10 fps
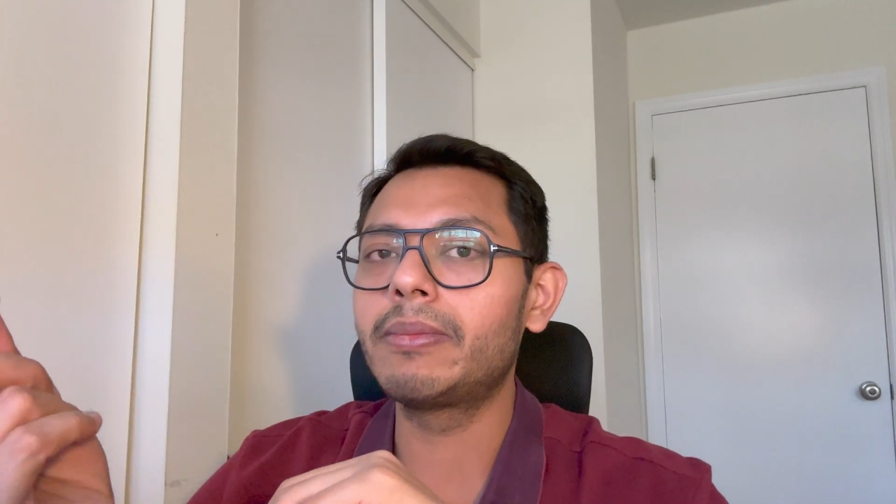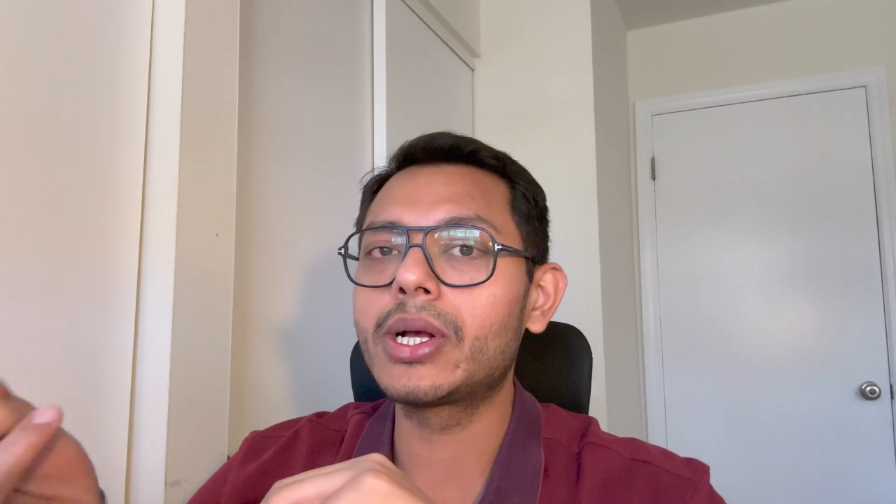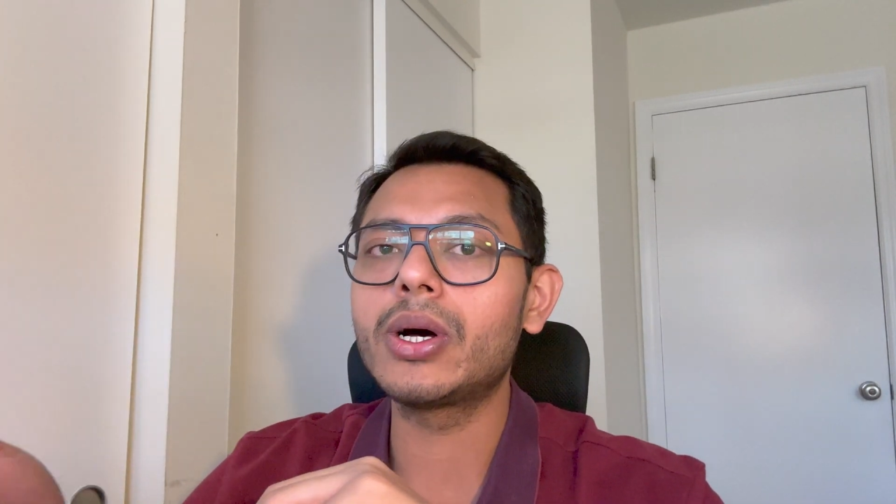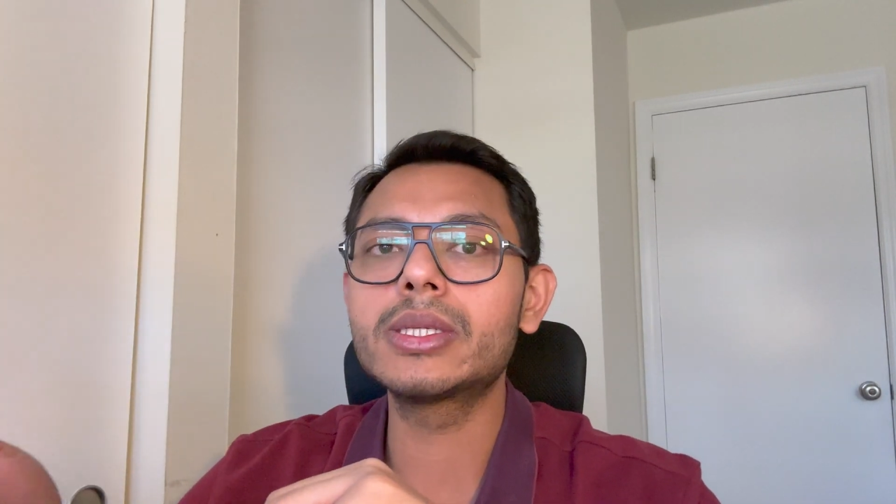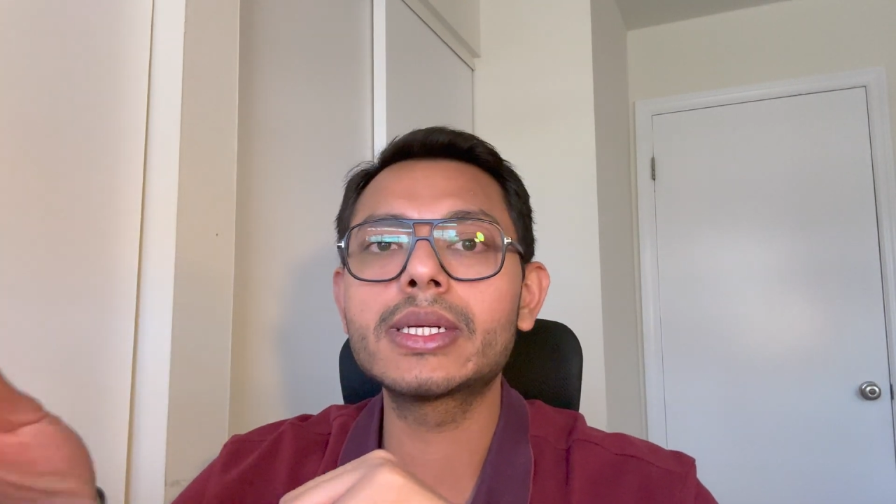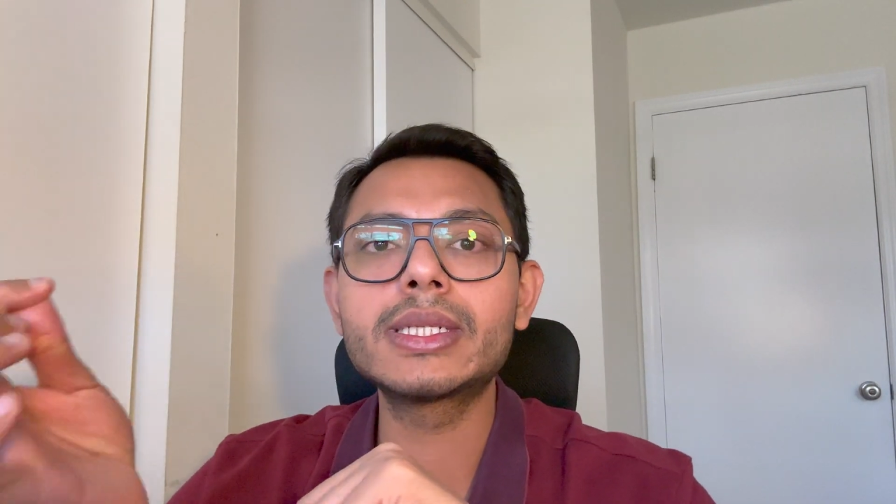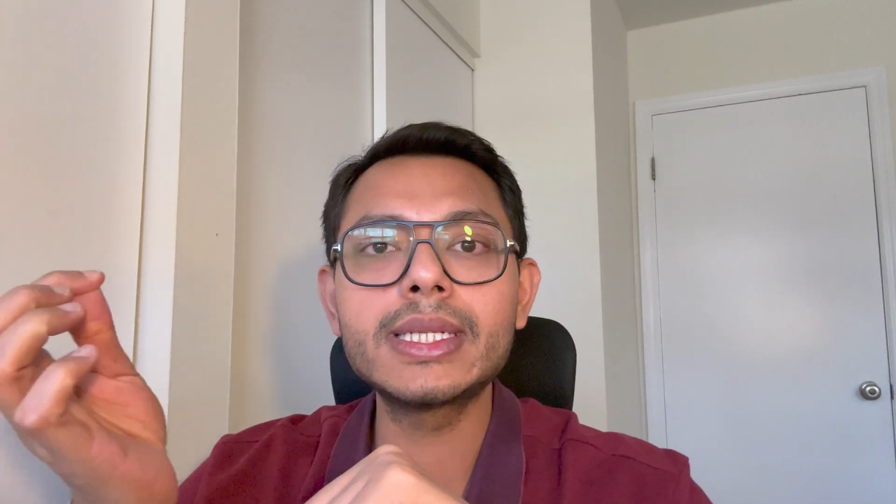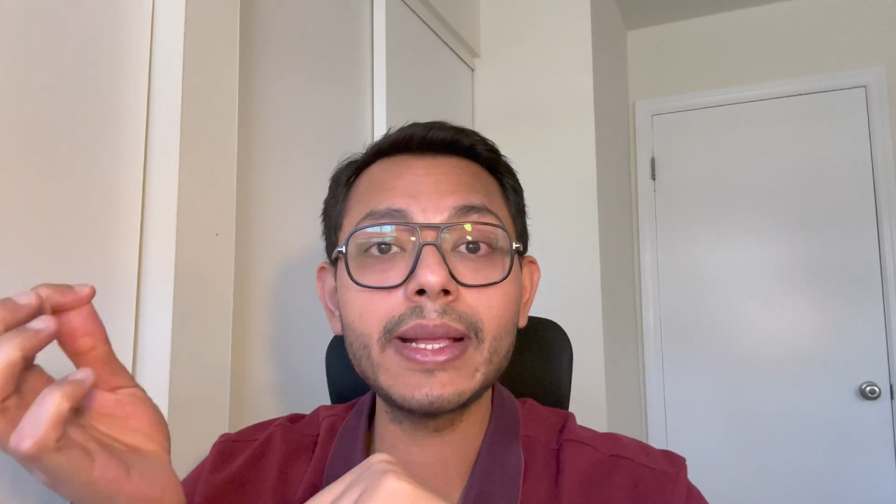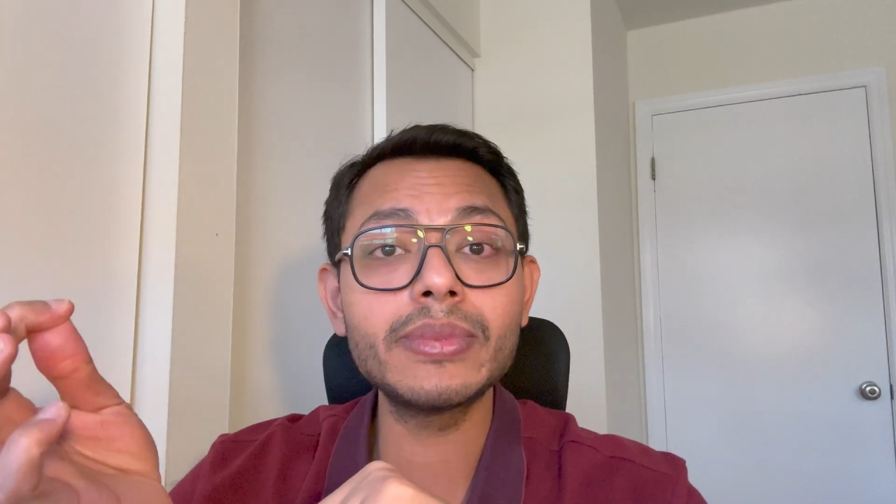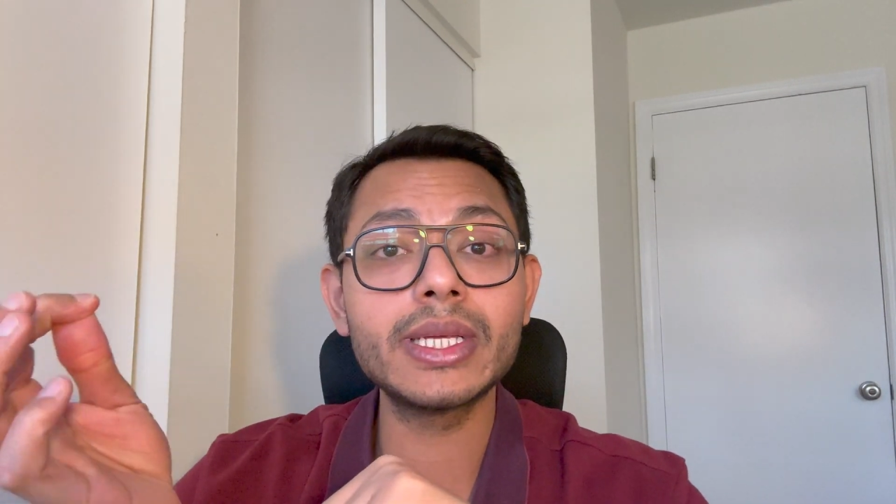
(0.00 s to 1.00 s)
because it
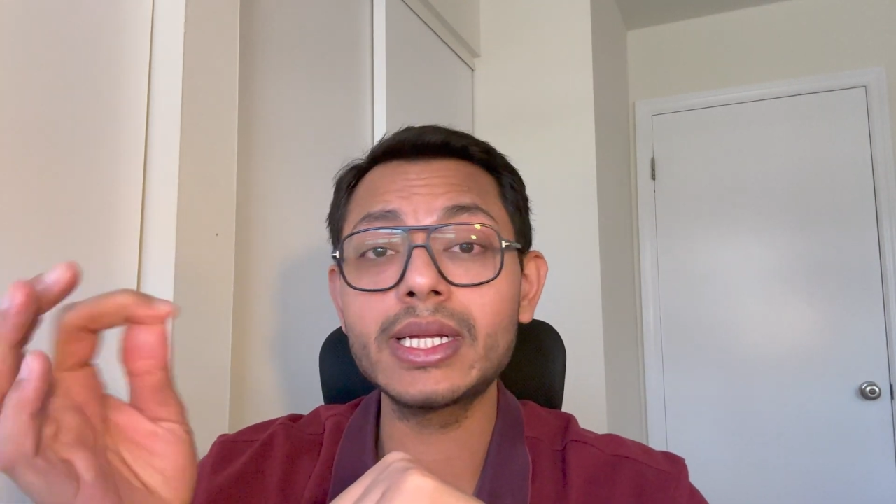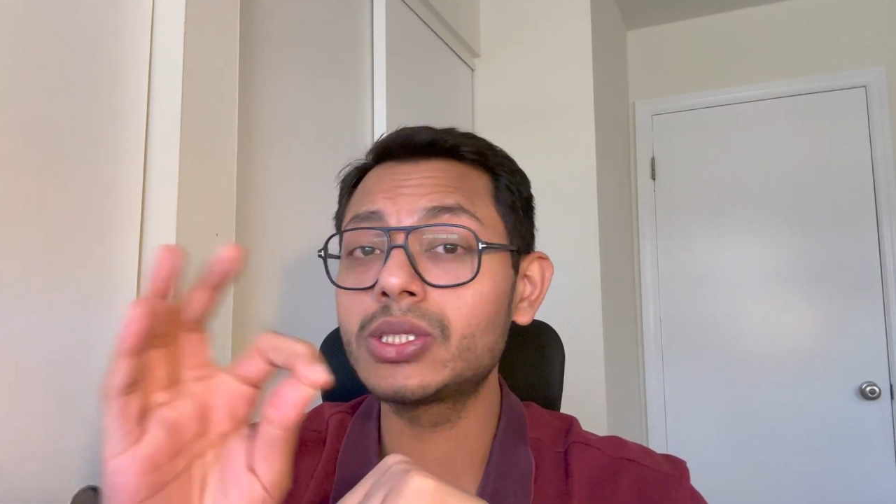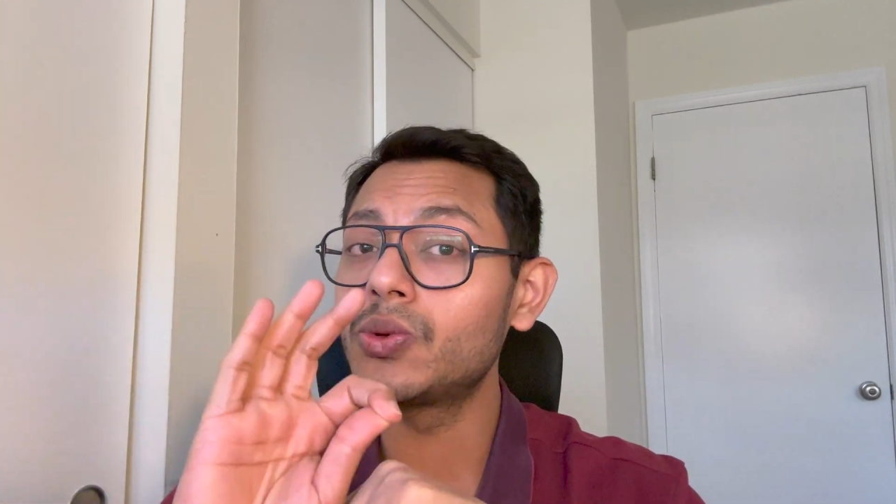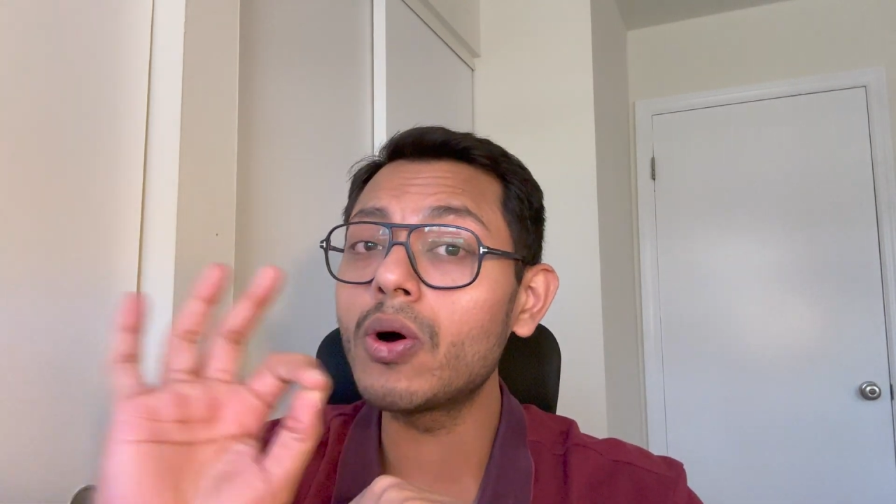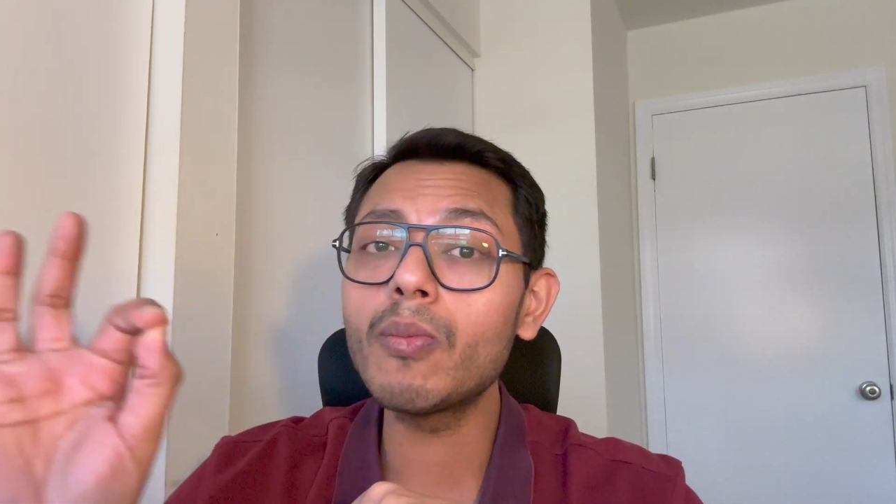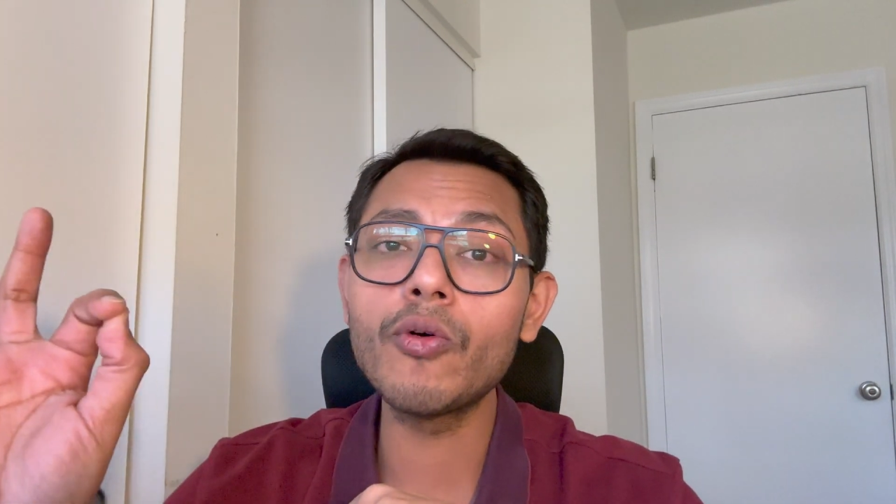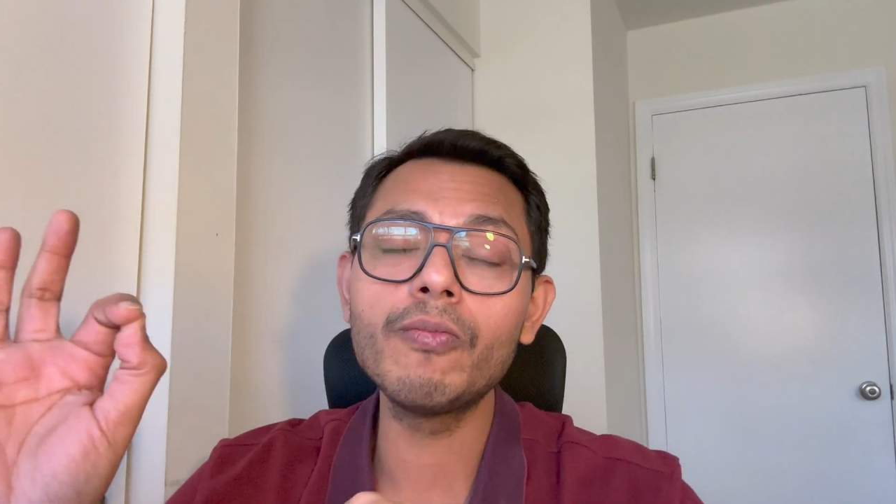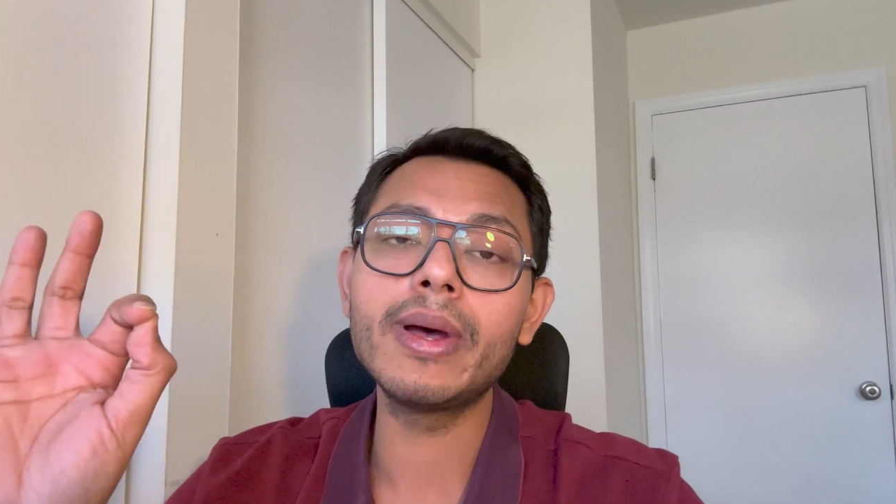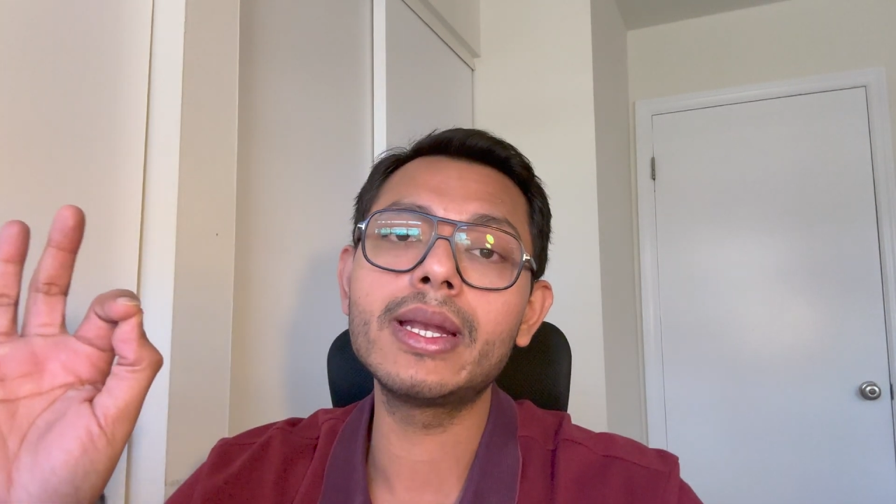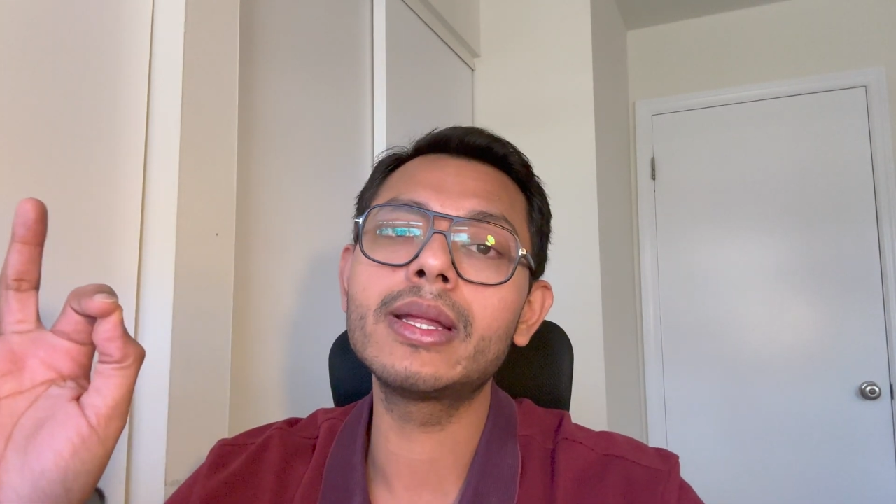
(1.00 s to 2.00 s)
seems there is no
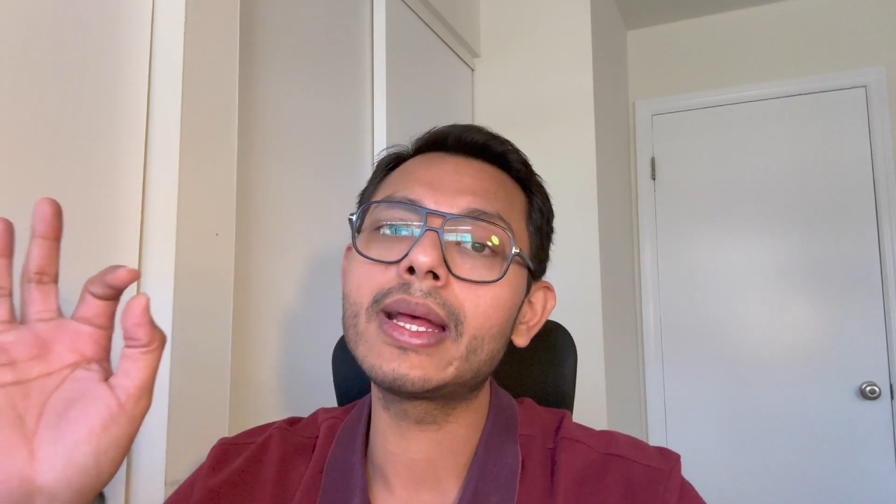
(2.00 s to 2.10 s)
movement